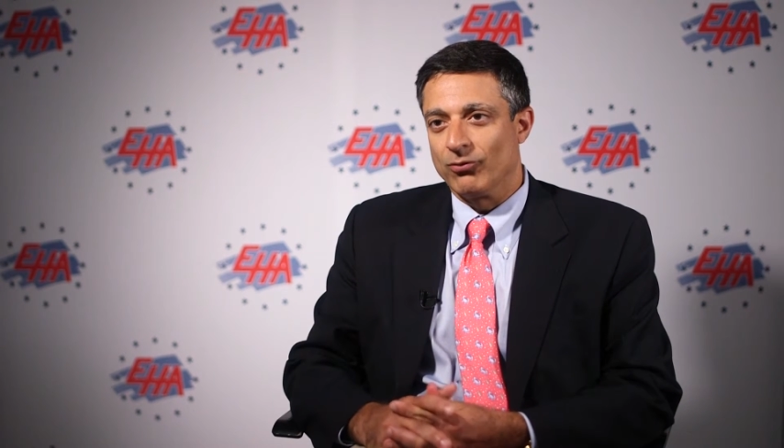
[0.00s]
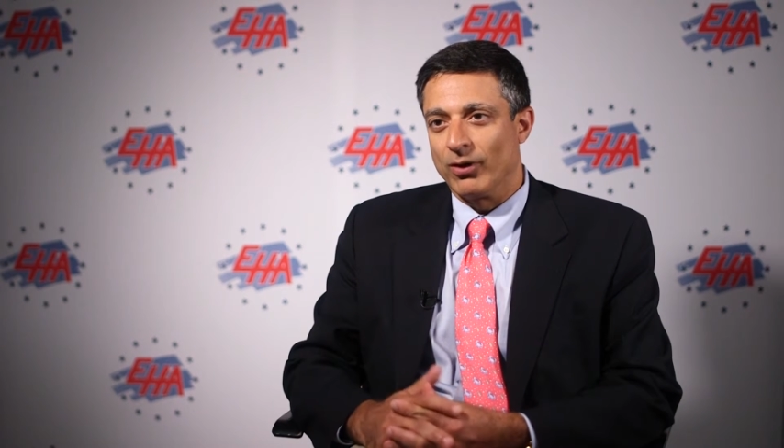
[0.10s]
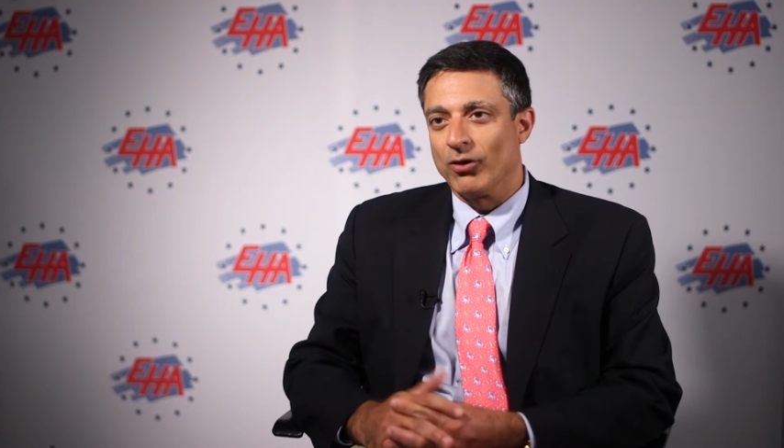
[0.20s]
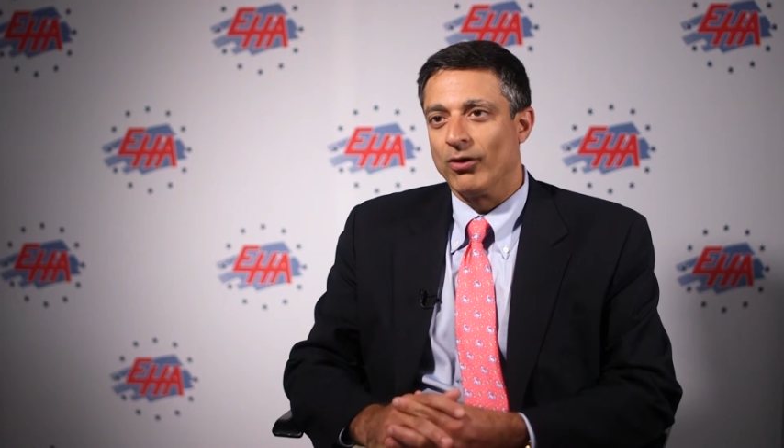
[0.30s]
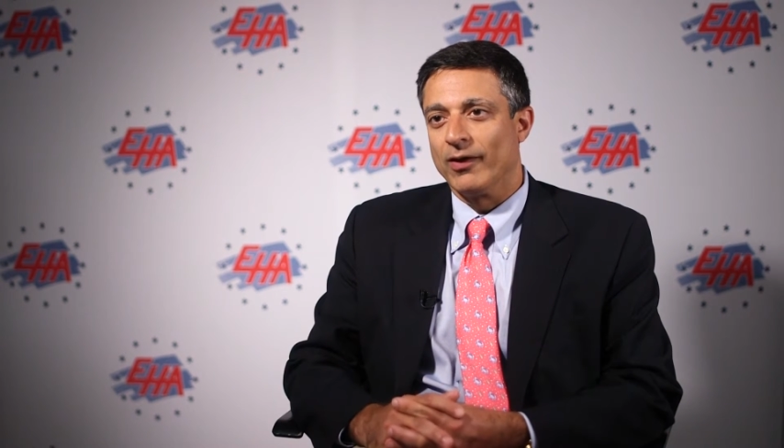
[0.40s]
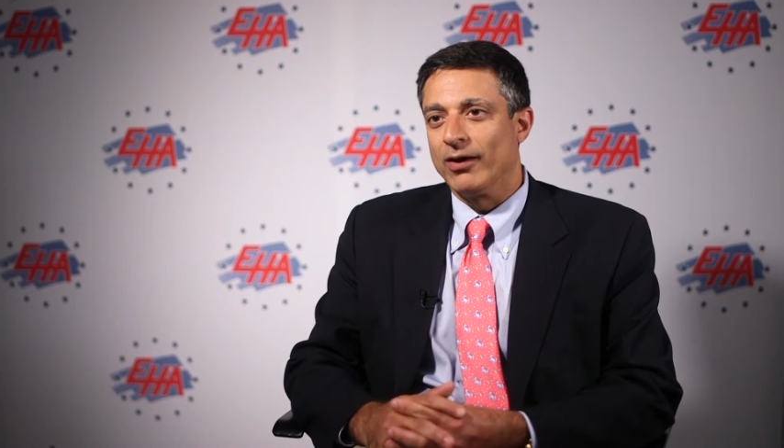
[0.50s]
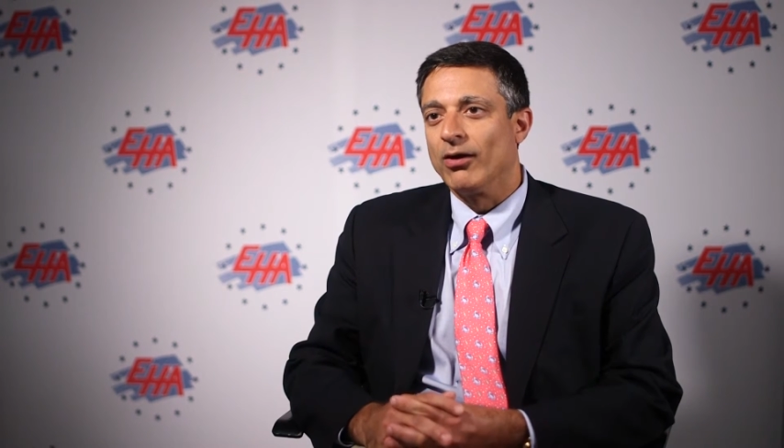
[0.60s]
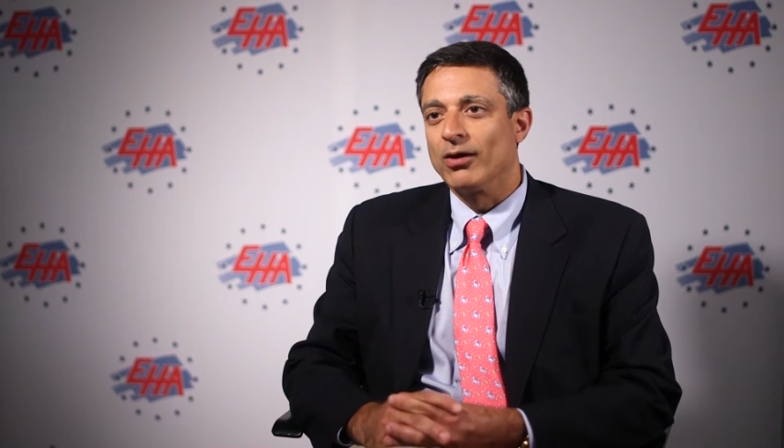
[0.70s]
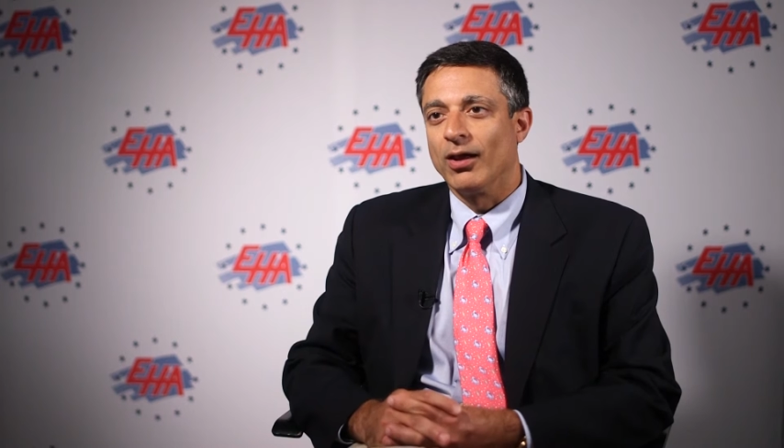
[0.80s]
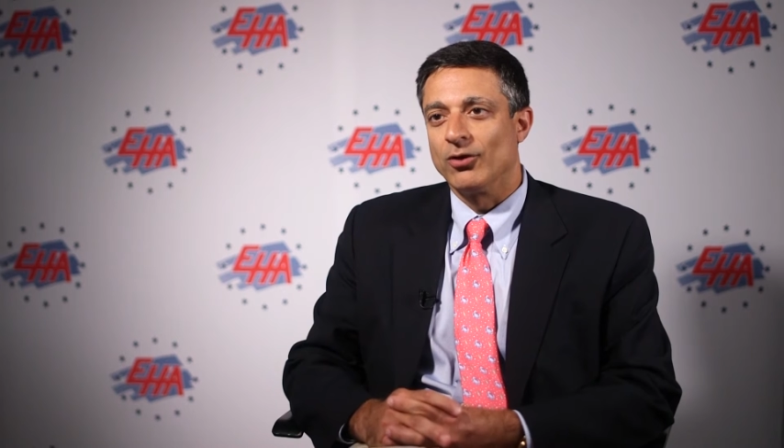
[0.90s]
So I call that
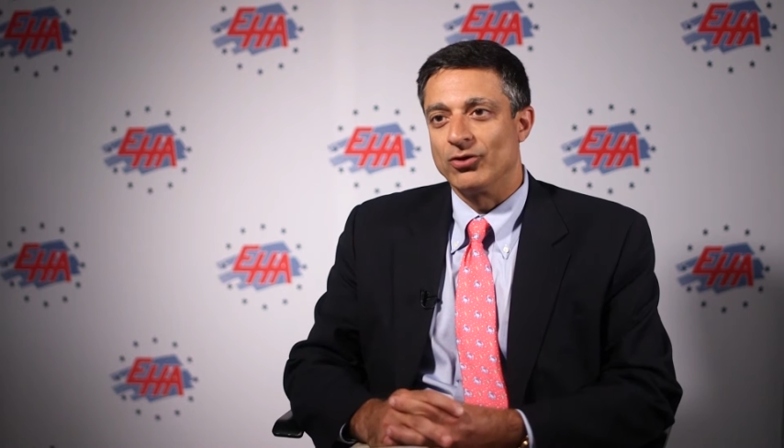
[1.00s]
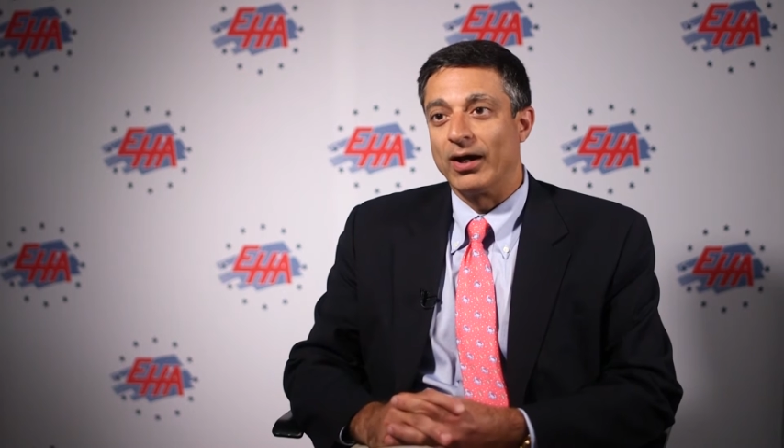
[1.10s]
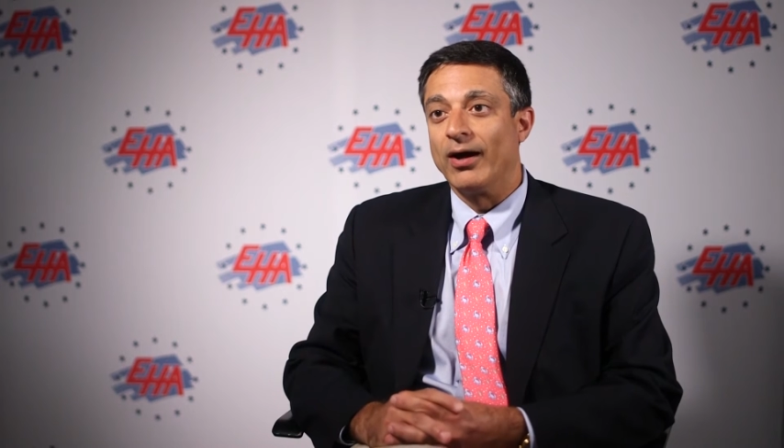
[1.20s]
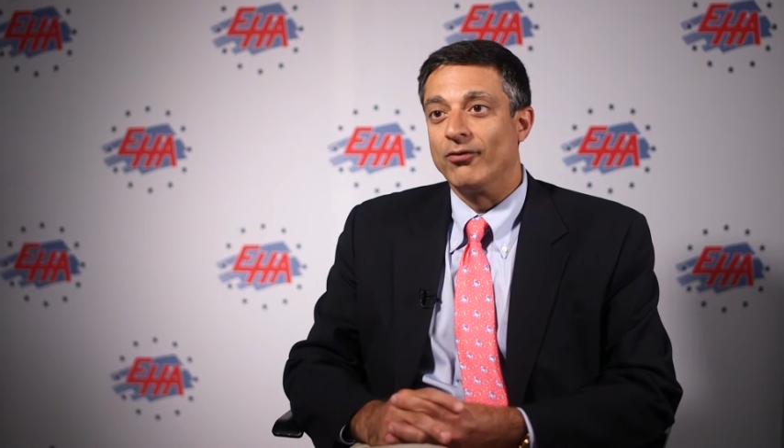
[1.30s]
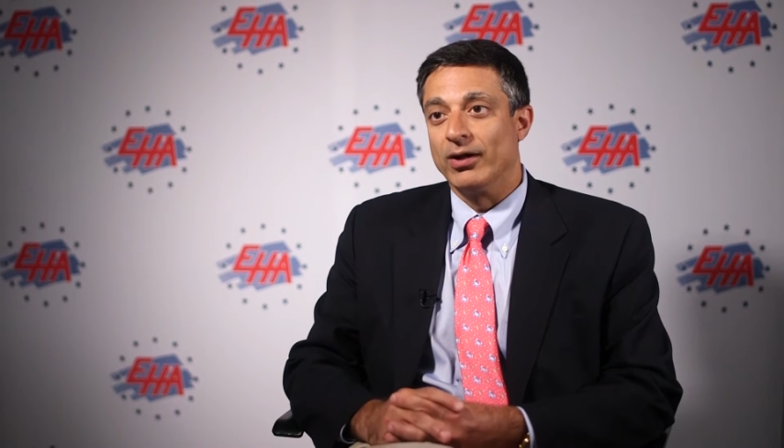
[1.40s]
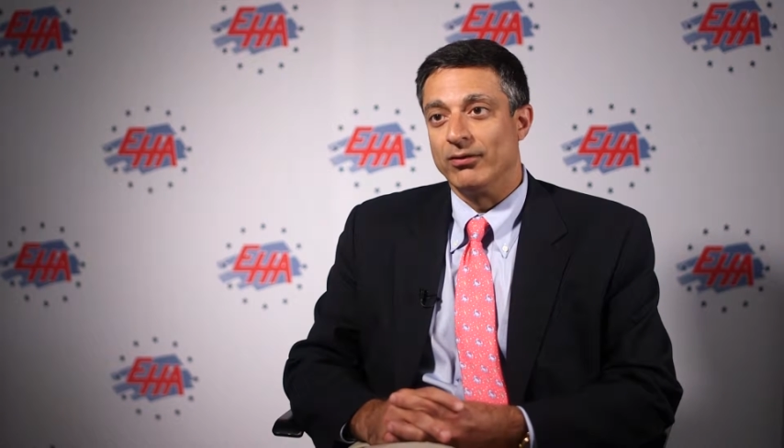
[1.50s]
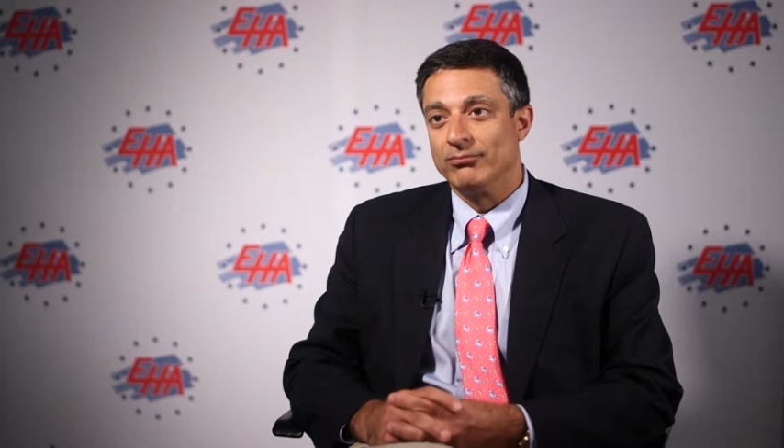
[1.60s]
oncologic irony.